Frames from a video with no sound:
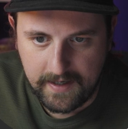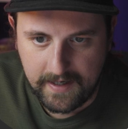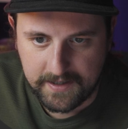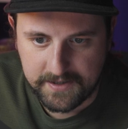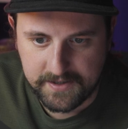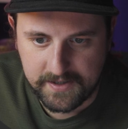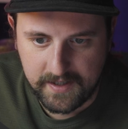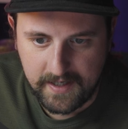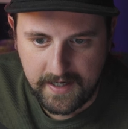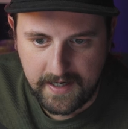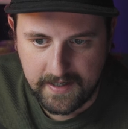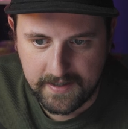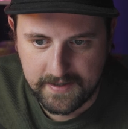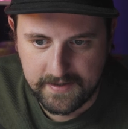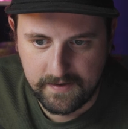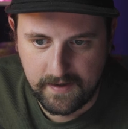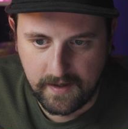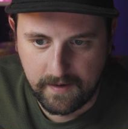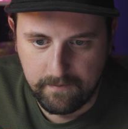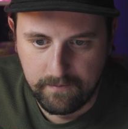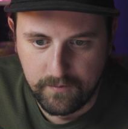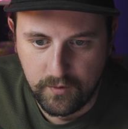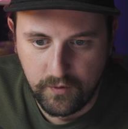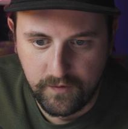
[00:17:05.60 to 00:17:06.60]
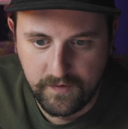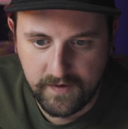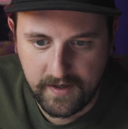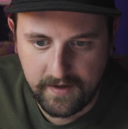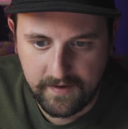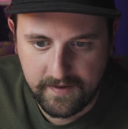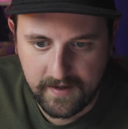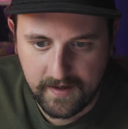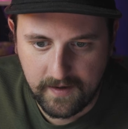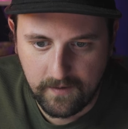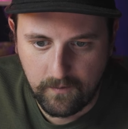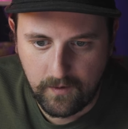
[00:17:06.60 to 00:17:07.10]
actually move
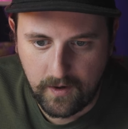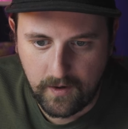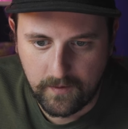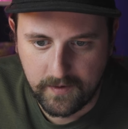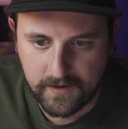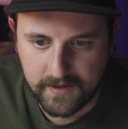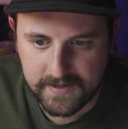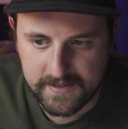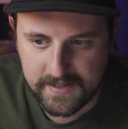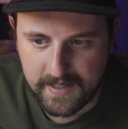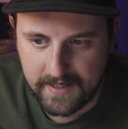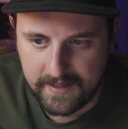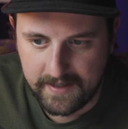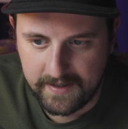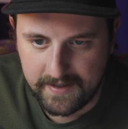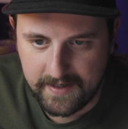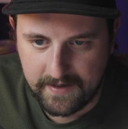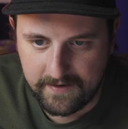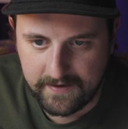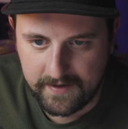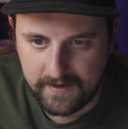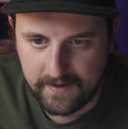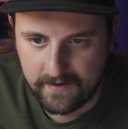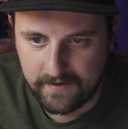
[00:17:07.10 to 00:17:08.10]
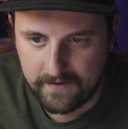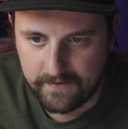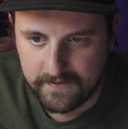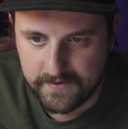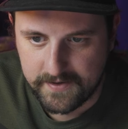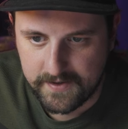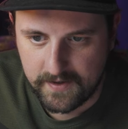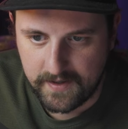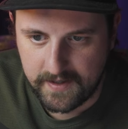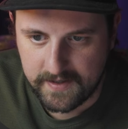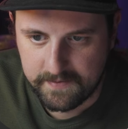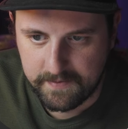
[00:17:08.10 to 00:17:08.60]
anything while we're designing down here.
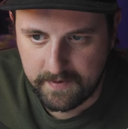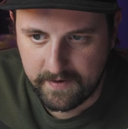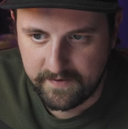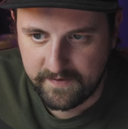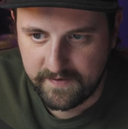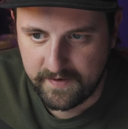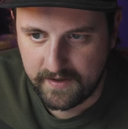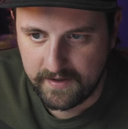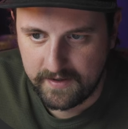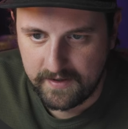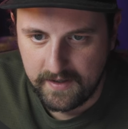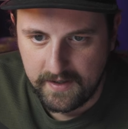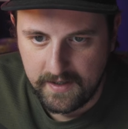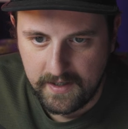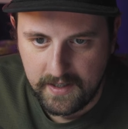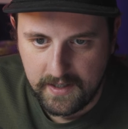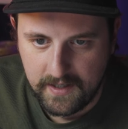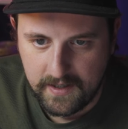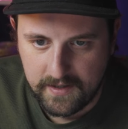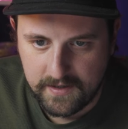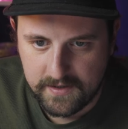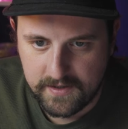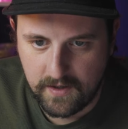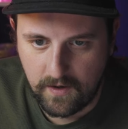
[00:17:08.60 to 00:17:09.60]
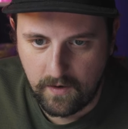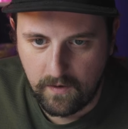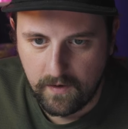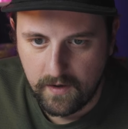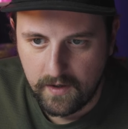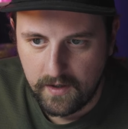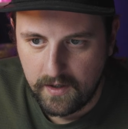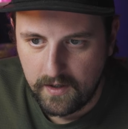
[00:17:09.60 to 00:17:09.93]
So that's perfect. So